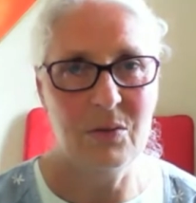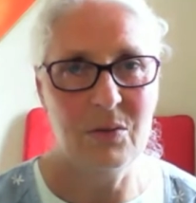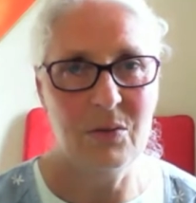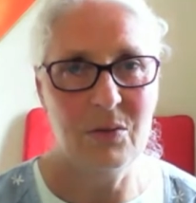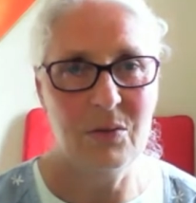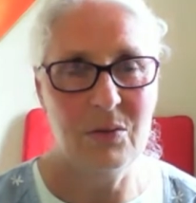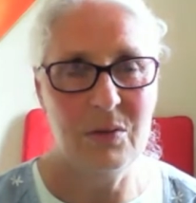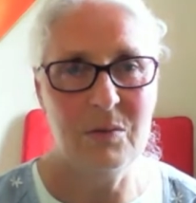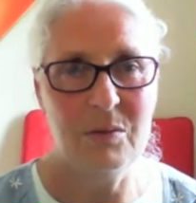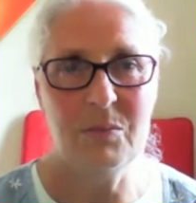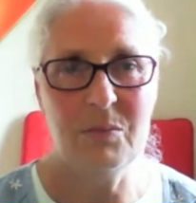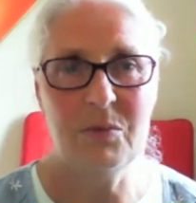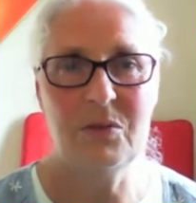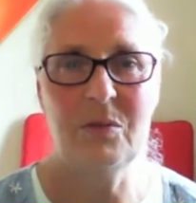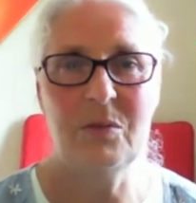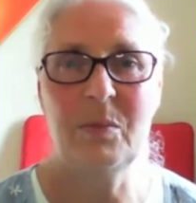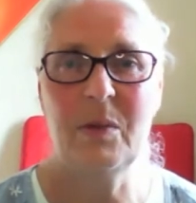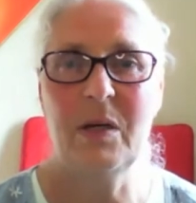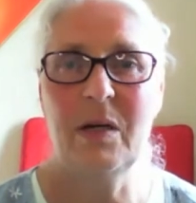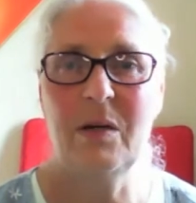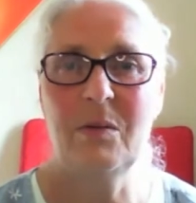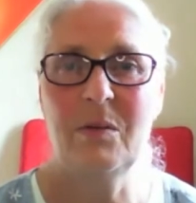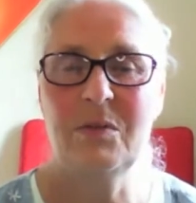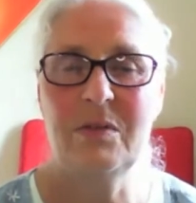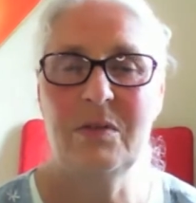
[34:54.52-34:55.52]
all it was
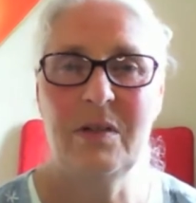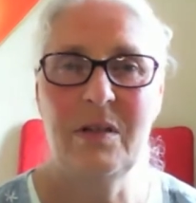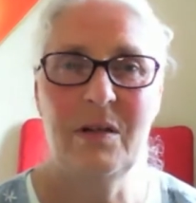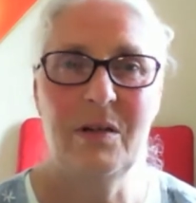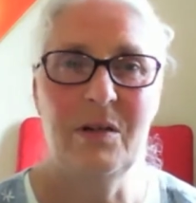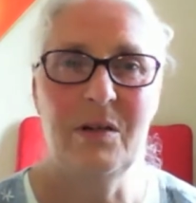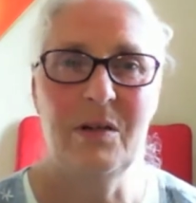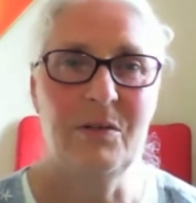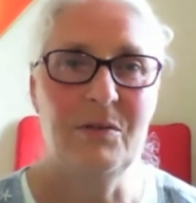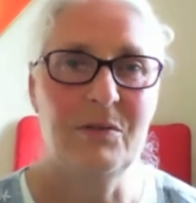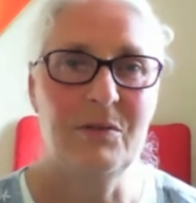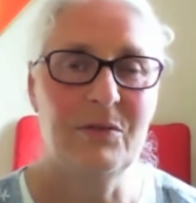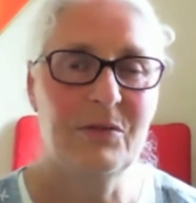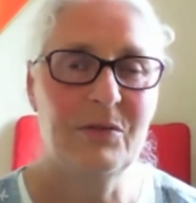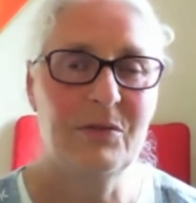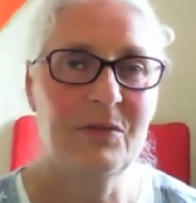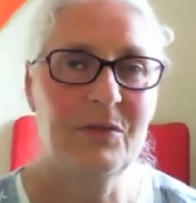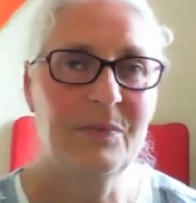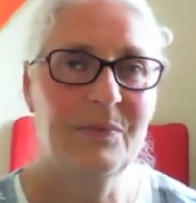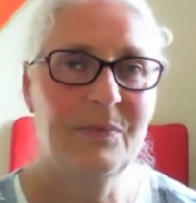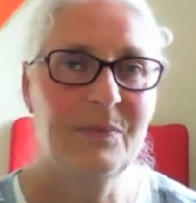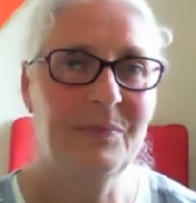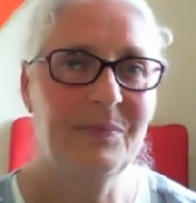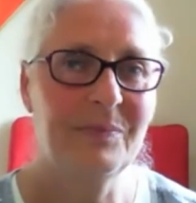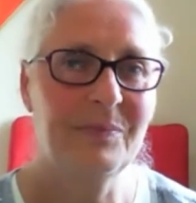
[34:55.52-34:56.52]
about was love.
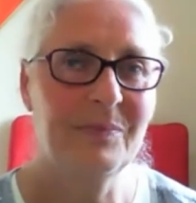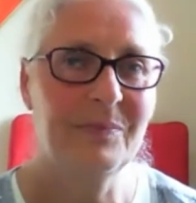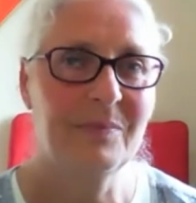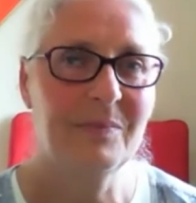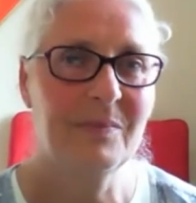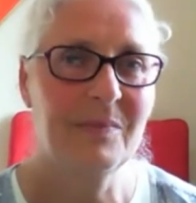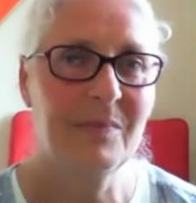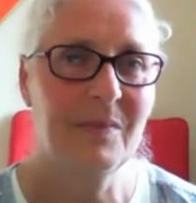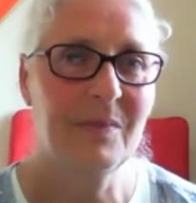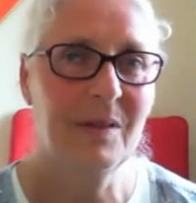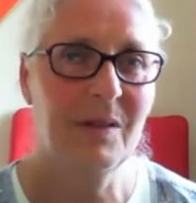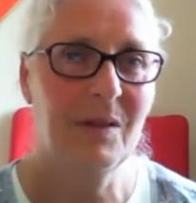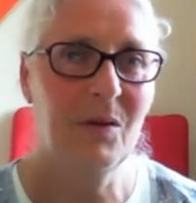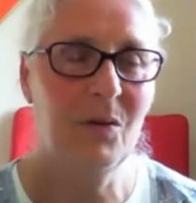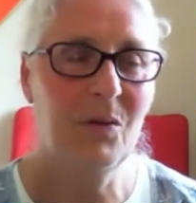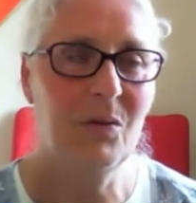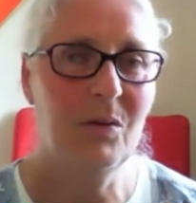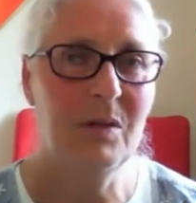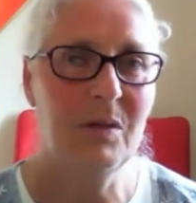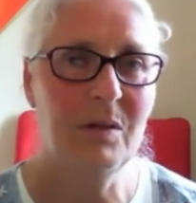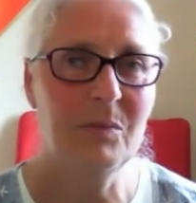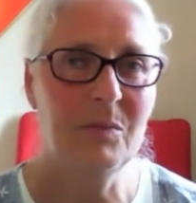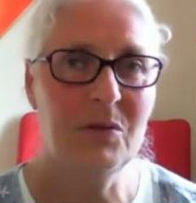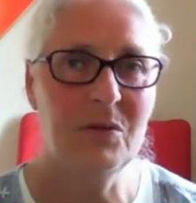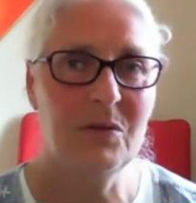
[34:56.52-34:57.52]
All
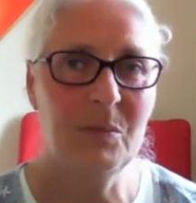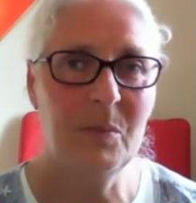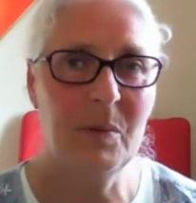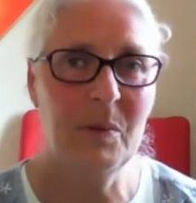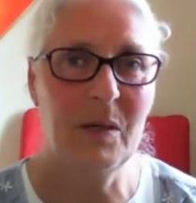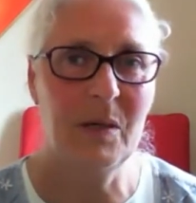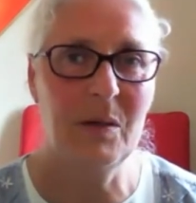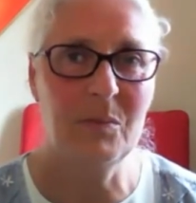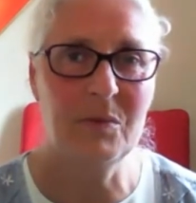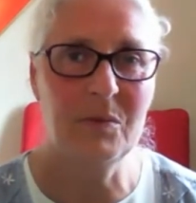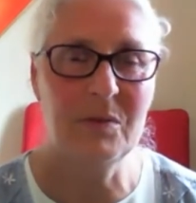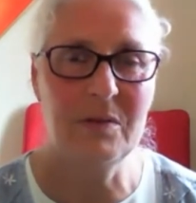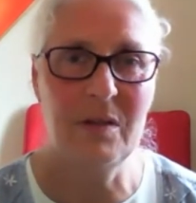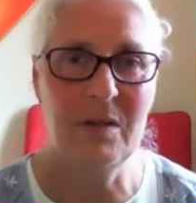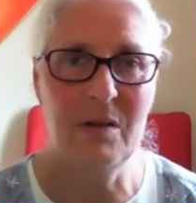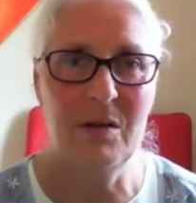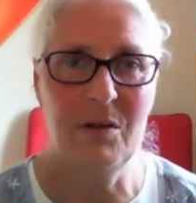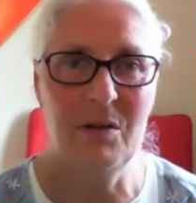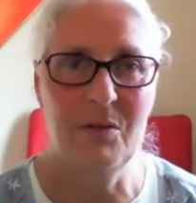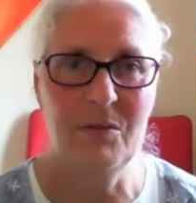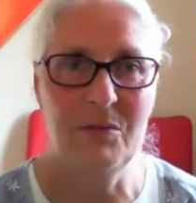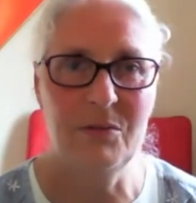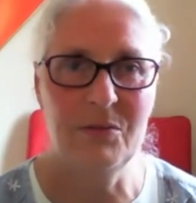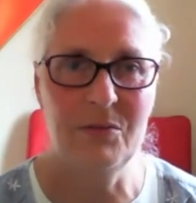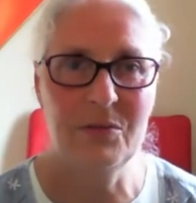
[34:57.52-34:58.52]
it was about was
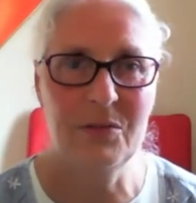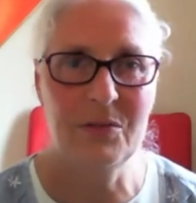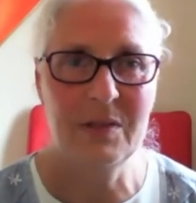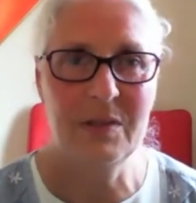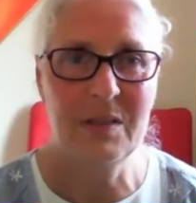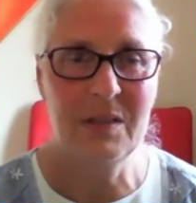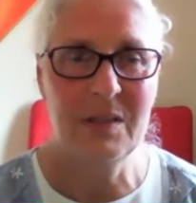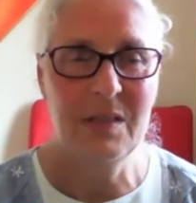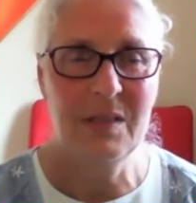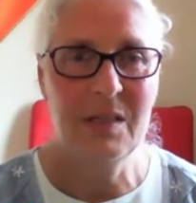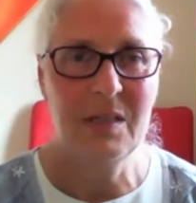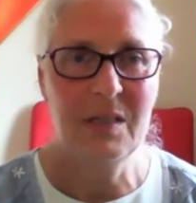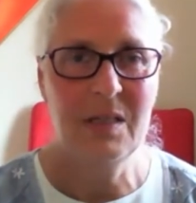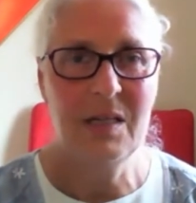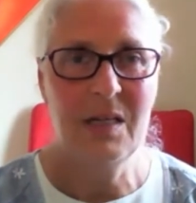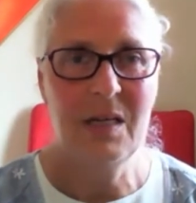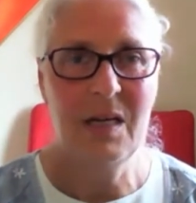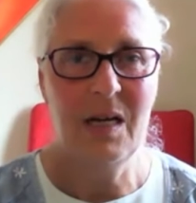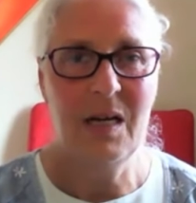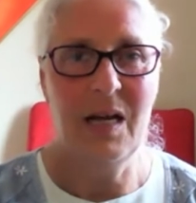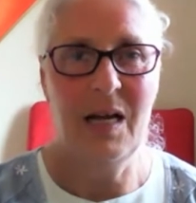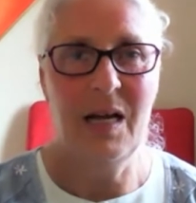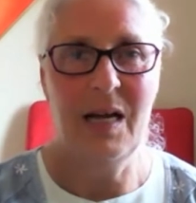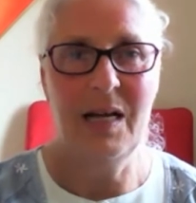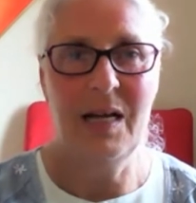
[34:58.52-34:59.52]
love.
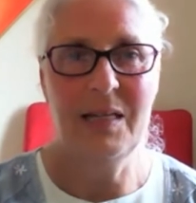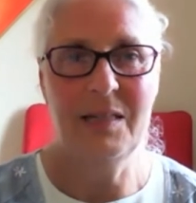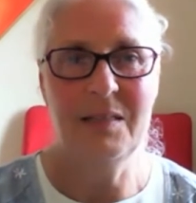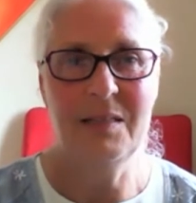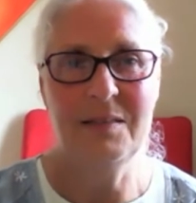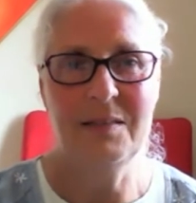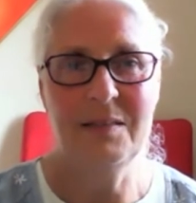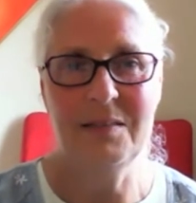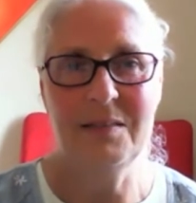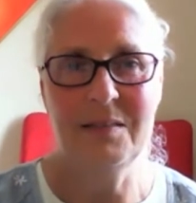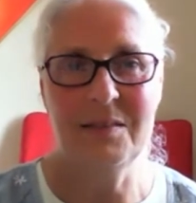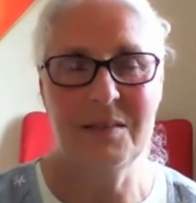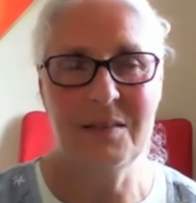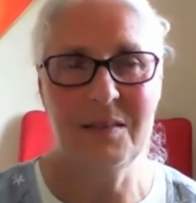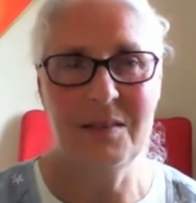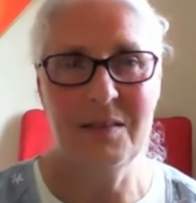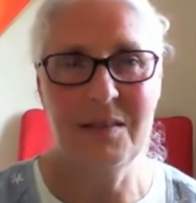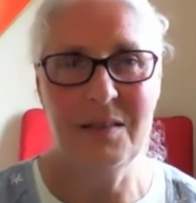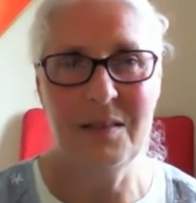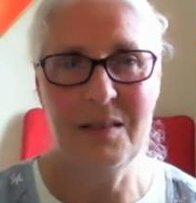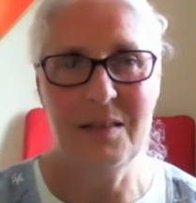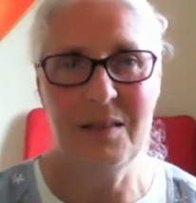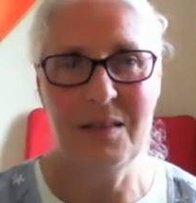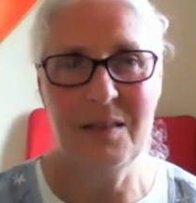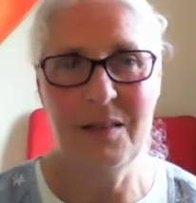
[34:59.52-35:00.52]
And
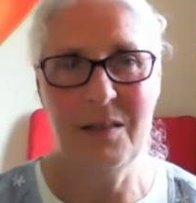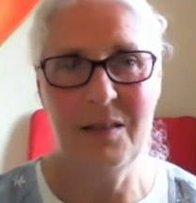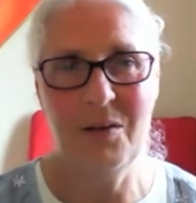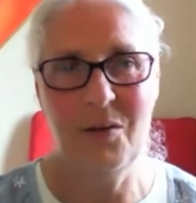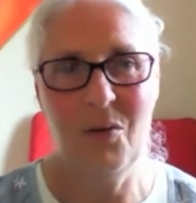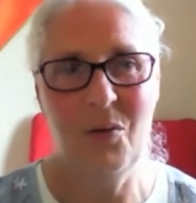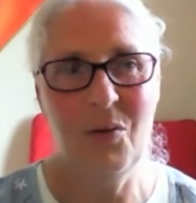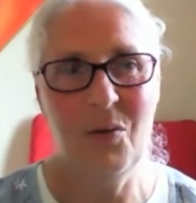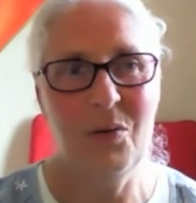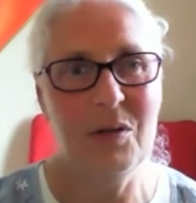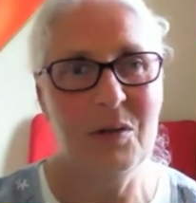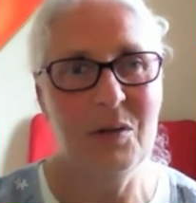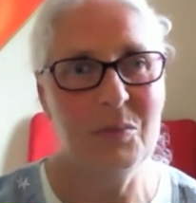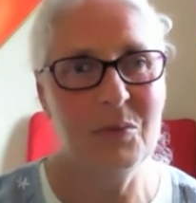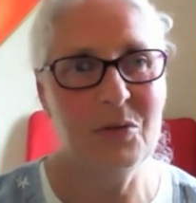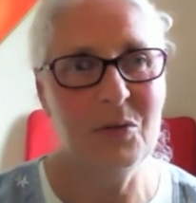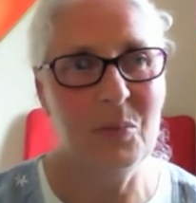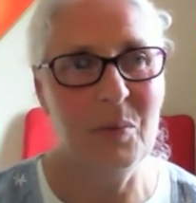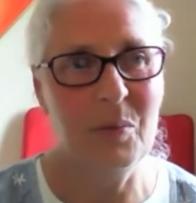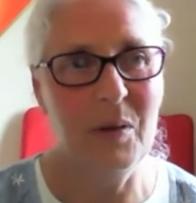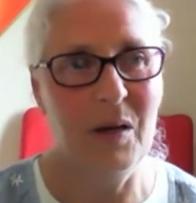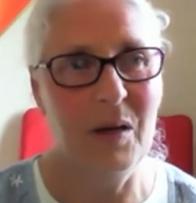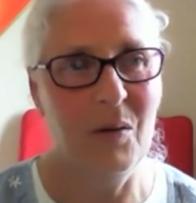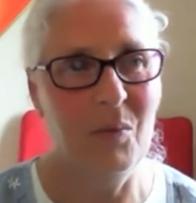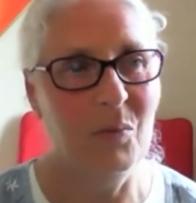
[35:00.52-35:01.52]
all it was
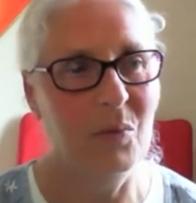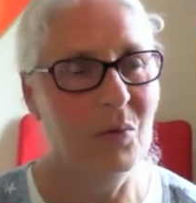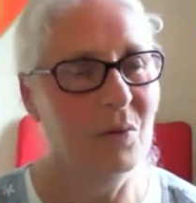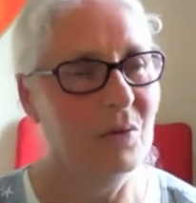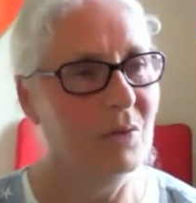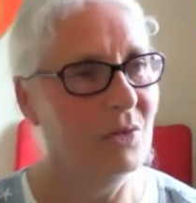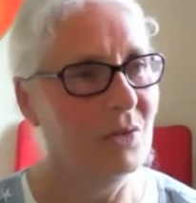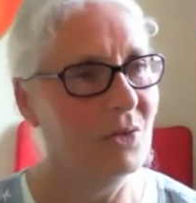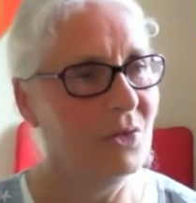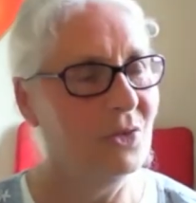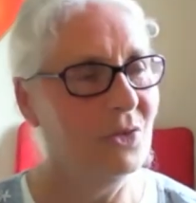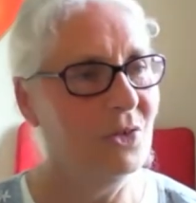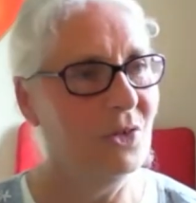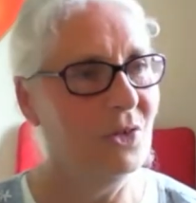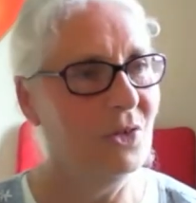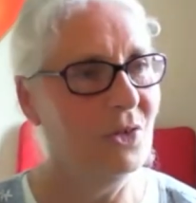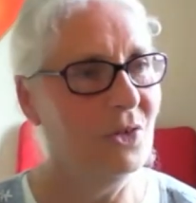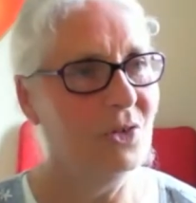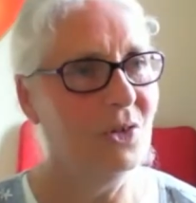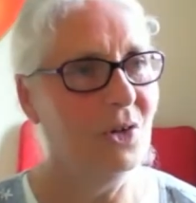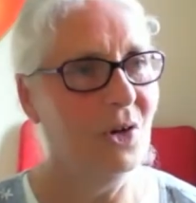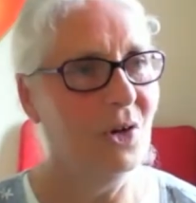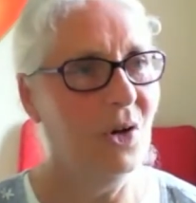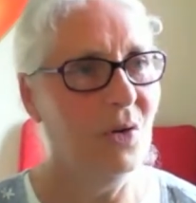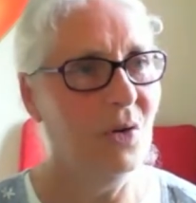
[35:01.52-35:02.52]
about was
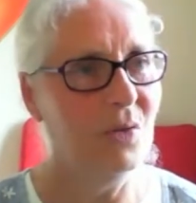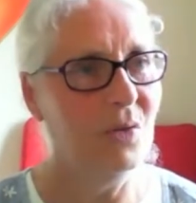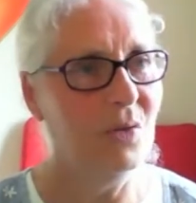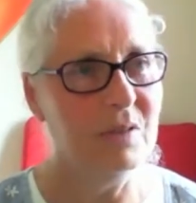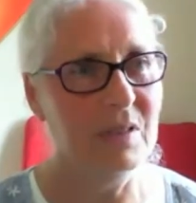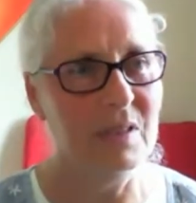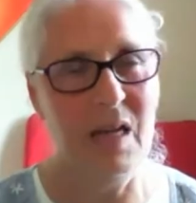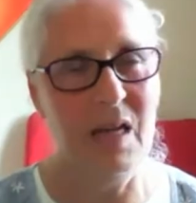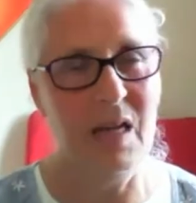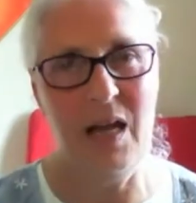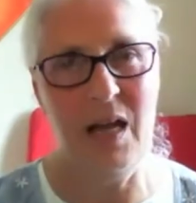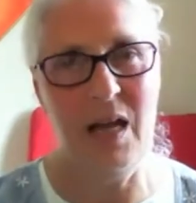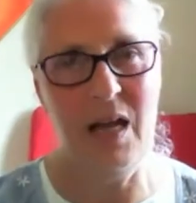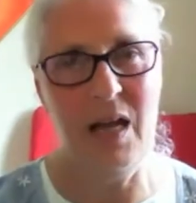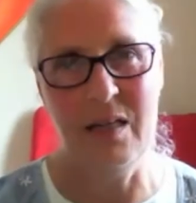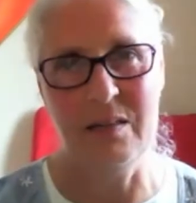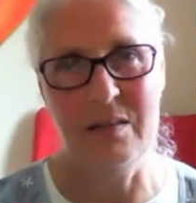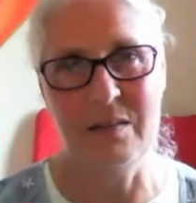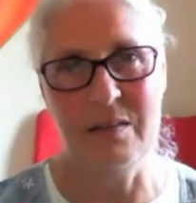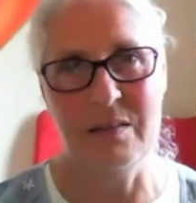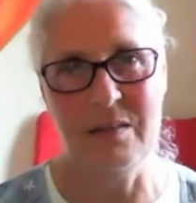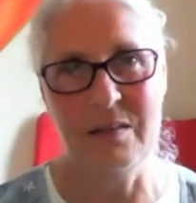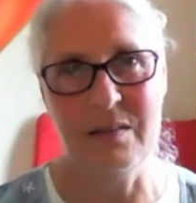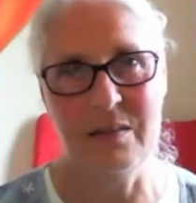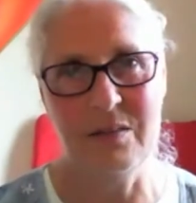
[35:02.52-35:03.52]
just holding
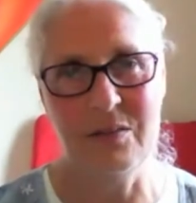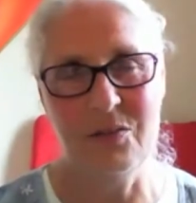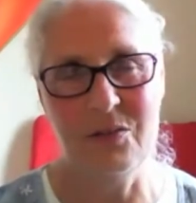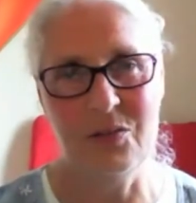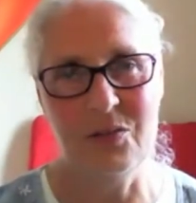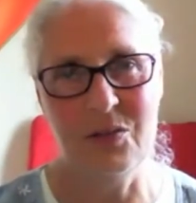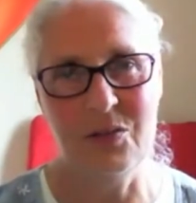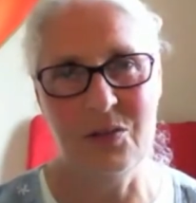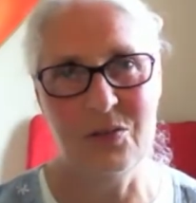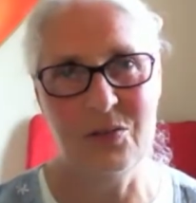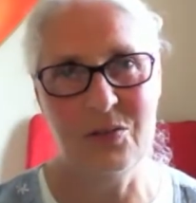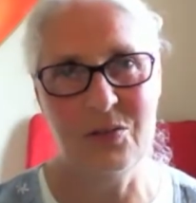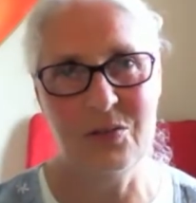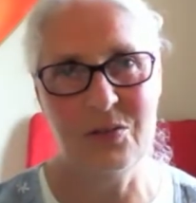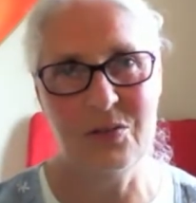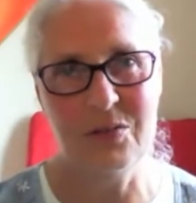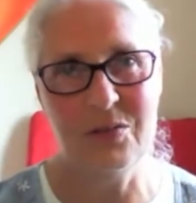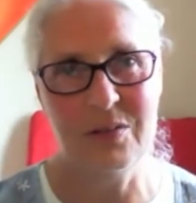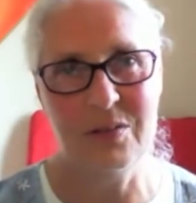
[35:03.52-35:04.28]
hands and just